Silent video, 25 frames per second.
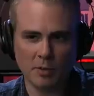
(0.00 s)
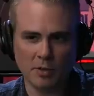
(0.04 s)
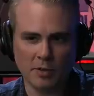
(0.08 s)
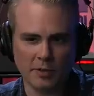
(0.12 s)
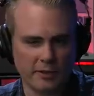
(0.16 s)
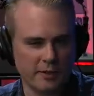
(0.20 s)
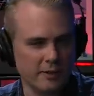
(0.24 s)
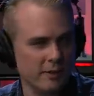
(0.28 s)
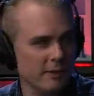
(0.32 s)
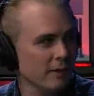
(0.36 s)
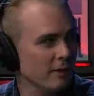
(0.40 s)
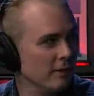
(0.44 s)

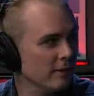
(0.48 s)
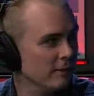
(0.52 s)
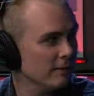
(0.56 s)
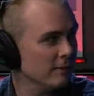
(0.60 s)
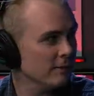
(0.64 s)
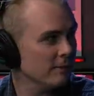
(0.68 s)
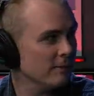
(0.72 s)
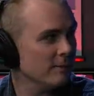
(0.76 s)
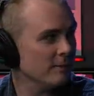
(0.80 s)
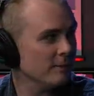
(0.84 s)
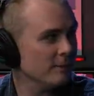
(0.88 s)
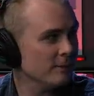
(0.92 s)
bullets
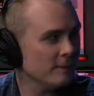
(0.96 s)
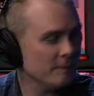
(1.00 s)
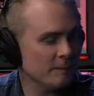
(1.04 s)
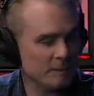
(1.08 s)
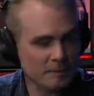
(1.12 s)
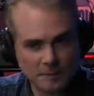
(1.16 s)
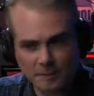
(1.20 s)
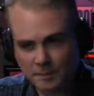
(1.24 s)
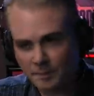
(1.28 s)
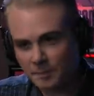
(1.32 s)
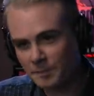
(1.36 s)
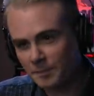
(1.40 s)

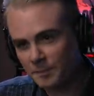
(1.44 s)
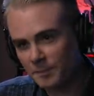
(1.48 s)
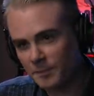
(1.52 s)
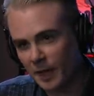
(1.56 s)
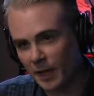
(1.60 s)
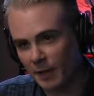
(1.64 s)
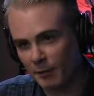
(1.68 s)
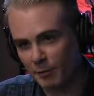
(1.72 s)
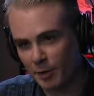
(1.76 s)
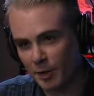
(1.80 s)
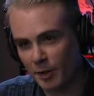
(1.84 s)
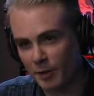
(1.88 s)

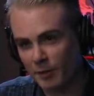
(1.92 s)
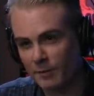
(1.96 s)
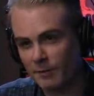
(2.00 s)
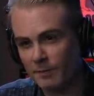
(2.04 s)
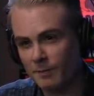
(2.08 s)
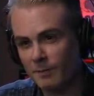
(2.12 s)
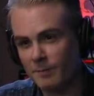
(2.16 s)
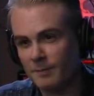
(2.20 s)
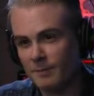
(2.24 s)
out of a gun.